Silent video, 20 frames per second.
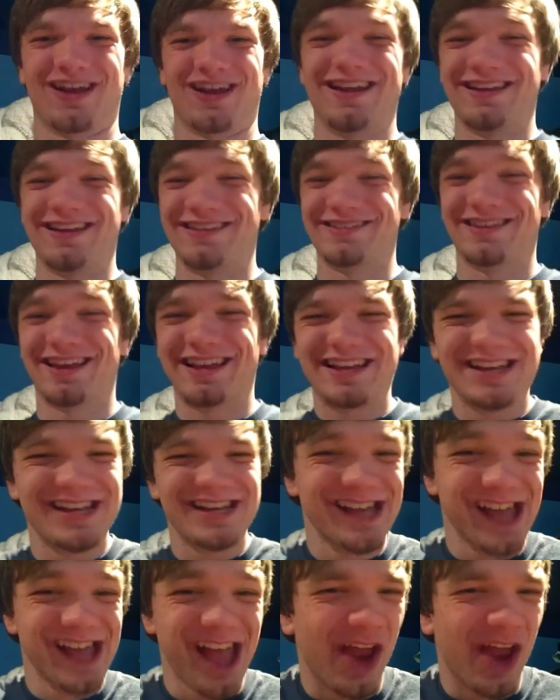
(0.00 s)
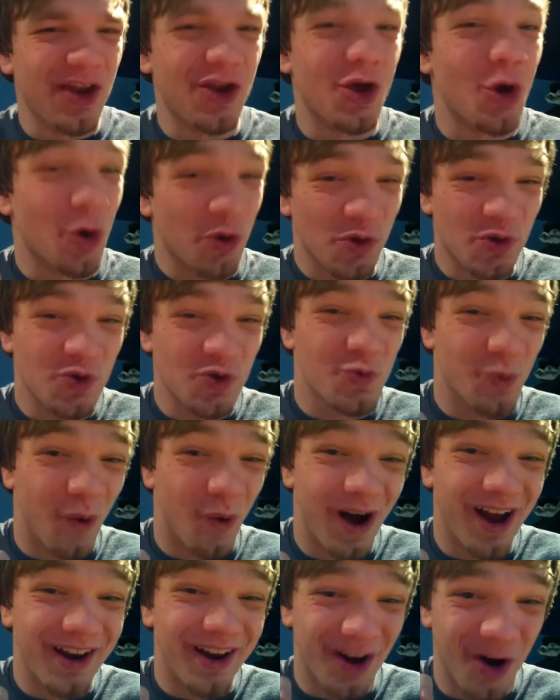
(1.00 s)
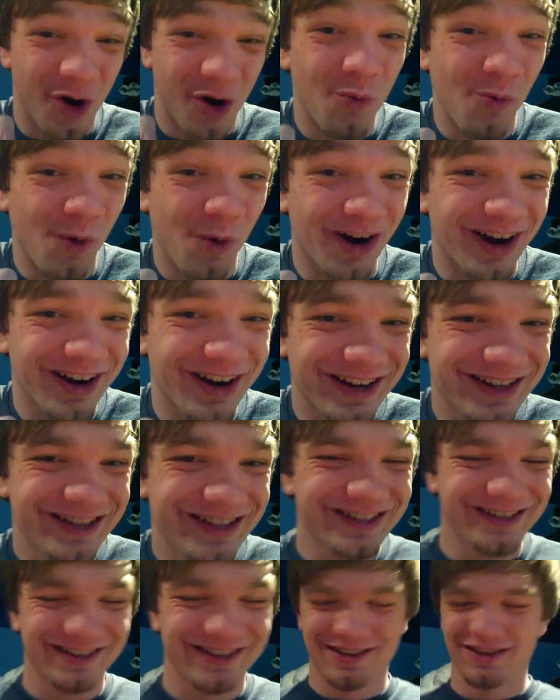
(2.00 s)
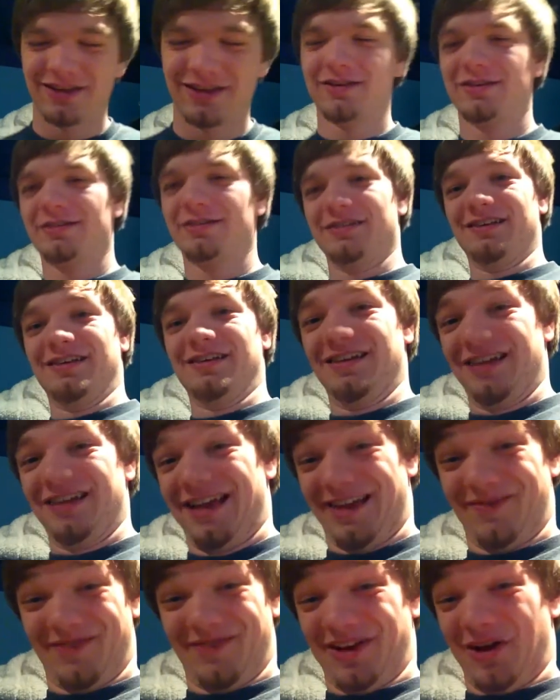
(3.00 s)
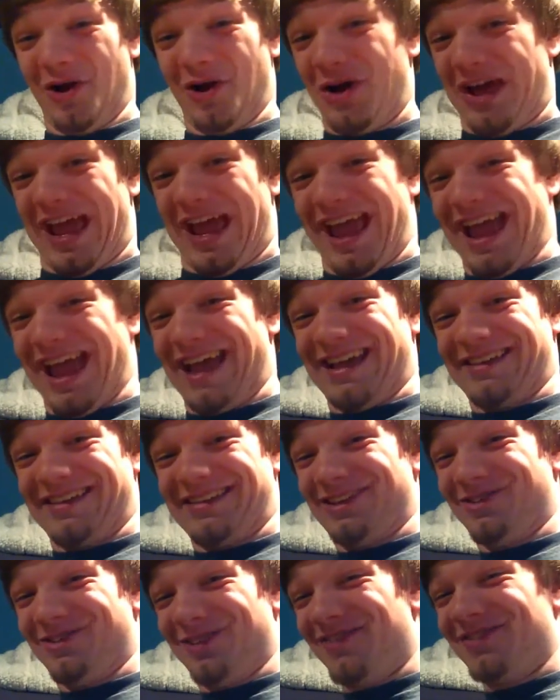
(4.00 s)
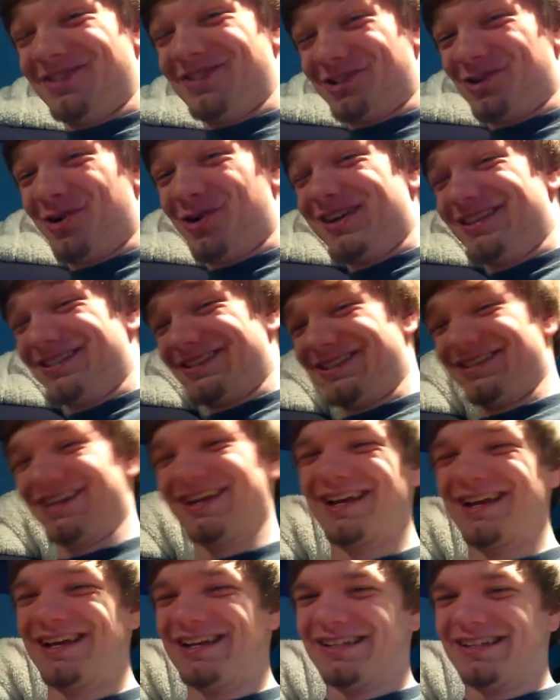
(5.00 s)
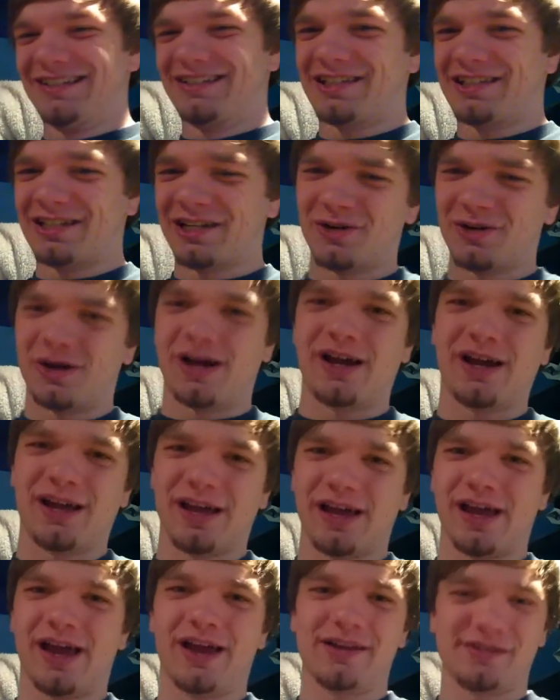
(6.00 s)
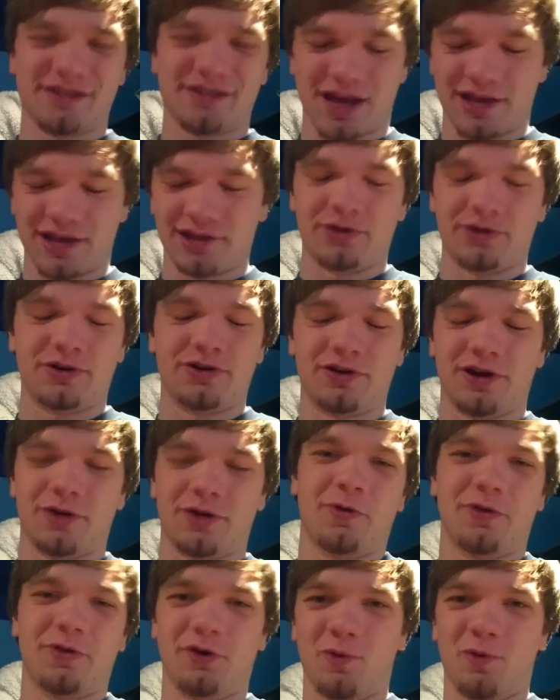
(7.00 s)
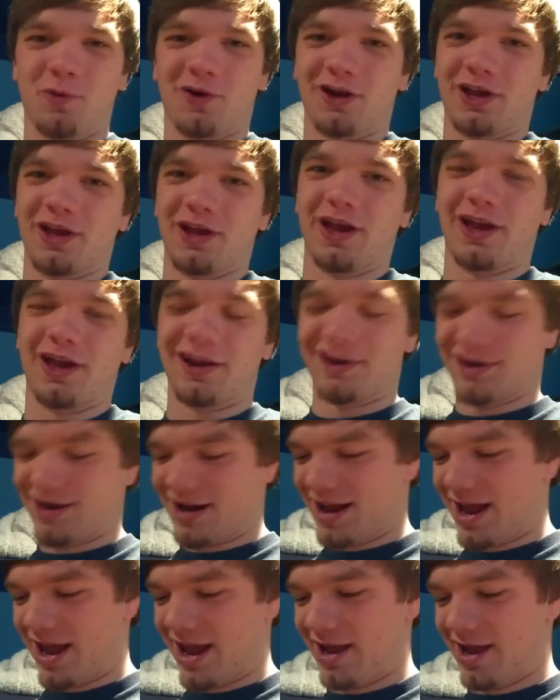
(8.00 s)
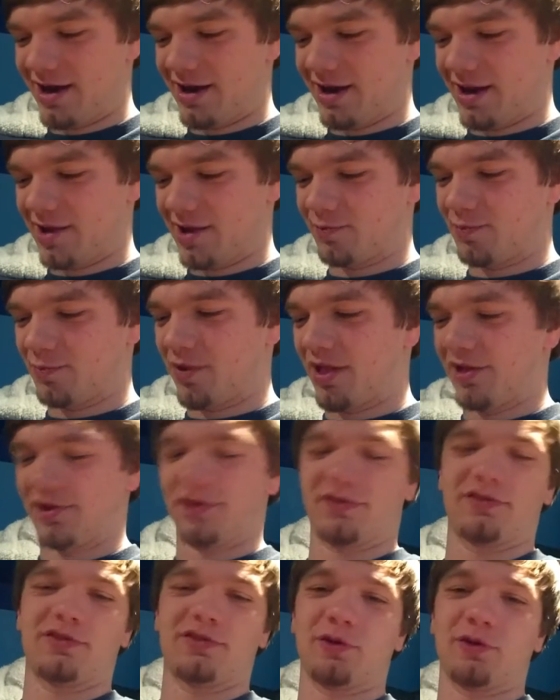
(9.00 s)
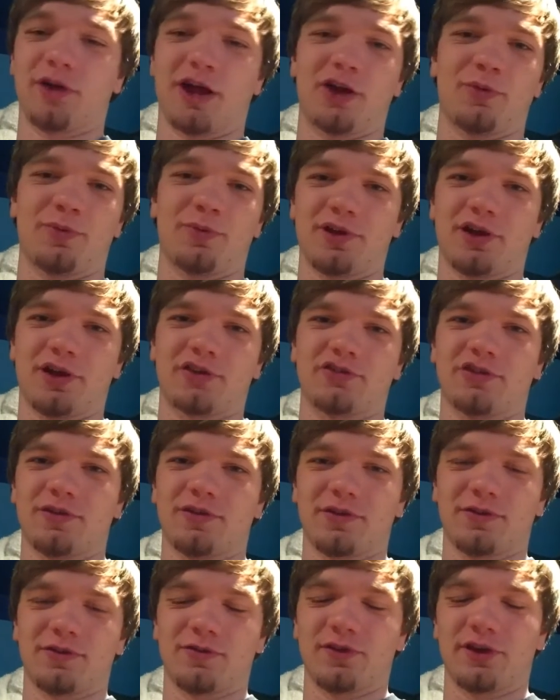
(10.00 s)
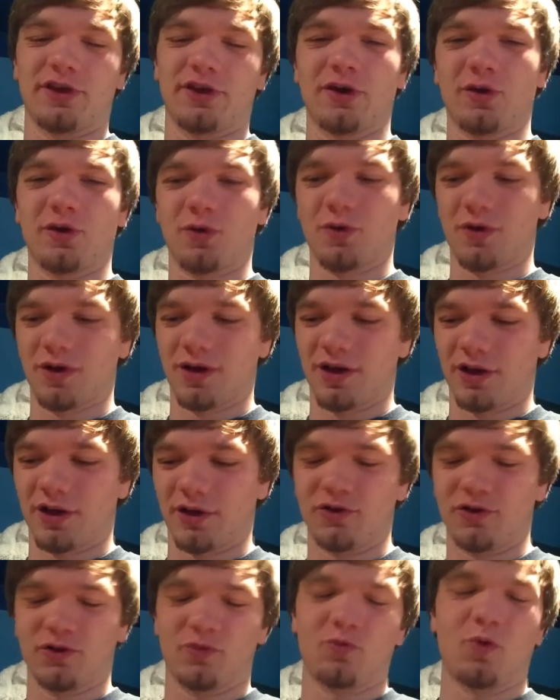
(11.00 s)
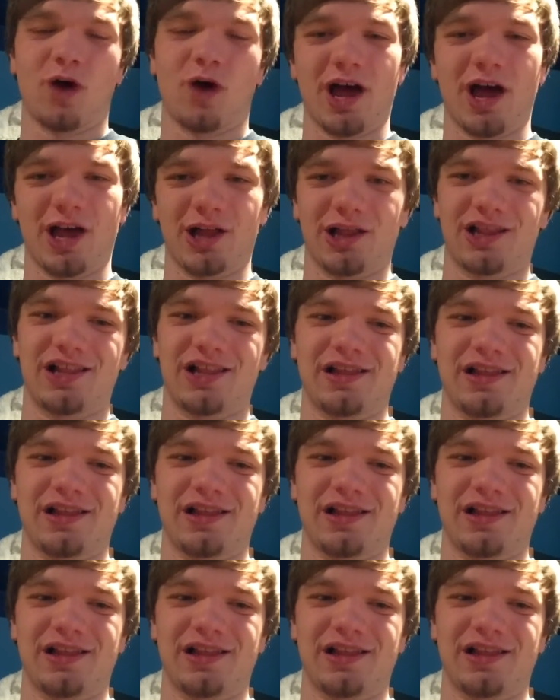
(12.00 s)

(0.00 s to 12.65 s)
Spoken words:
And he's like, no, you want homework. And I'm like, okay, I guess I don't have a choice. So I just got loaded on with homework again, and it's probably going to slow down the production of this video a good while.